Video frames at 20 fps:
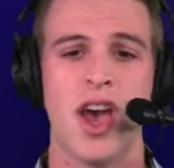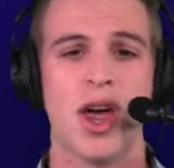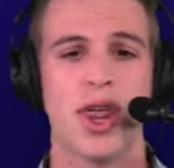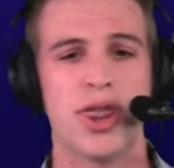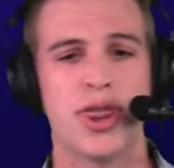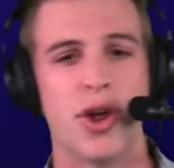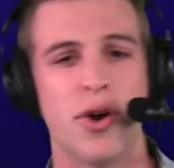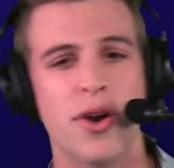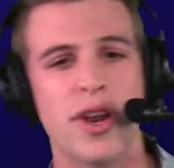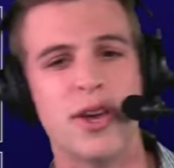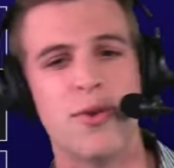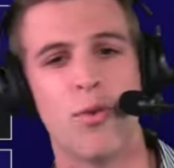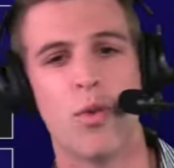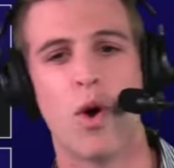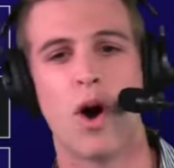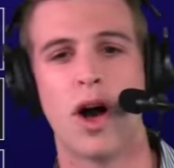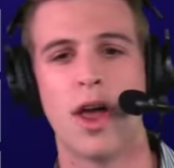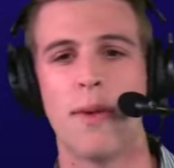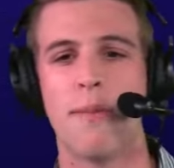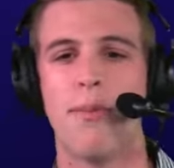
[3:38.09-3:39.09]

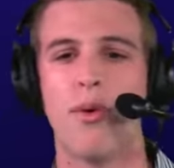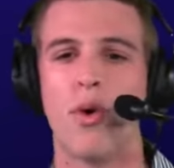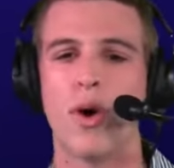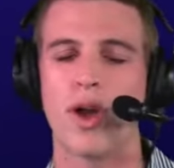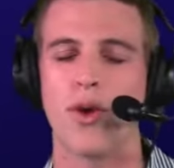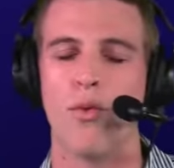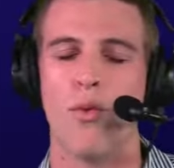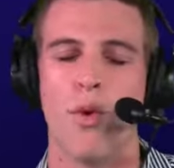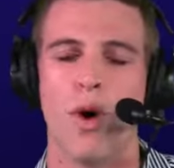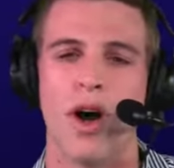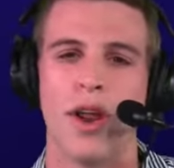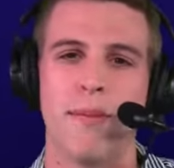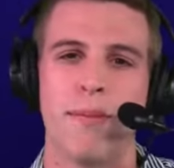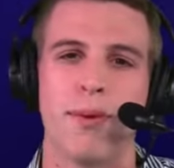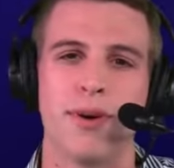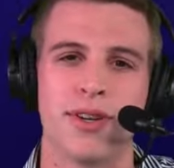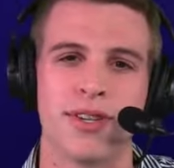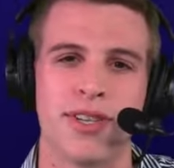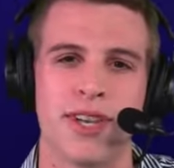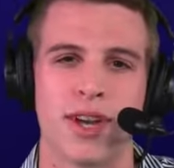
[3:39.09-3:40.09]

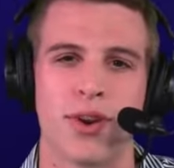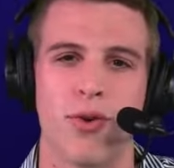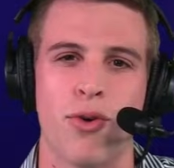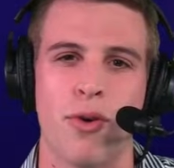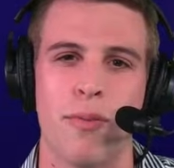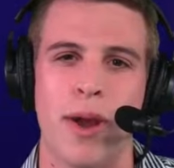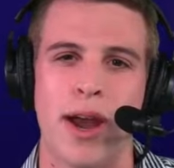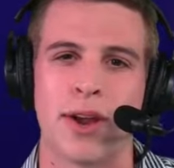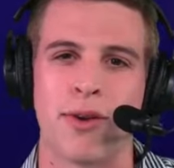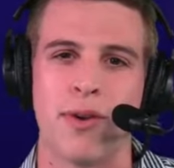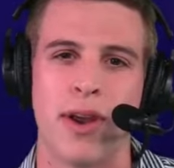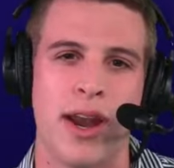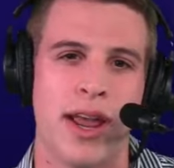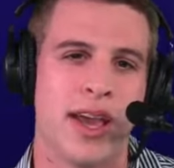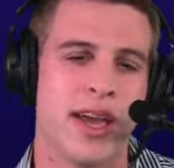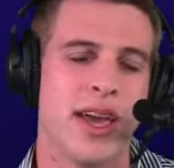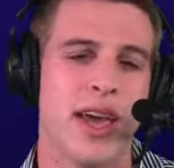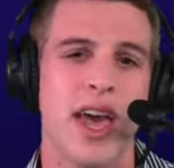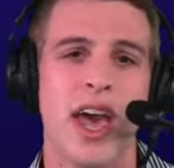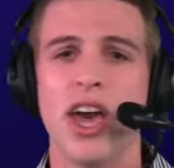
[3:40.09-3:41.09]
31.1% quarterback
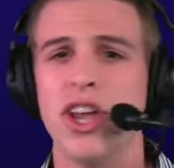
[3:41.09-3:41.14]
rating.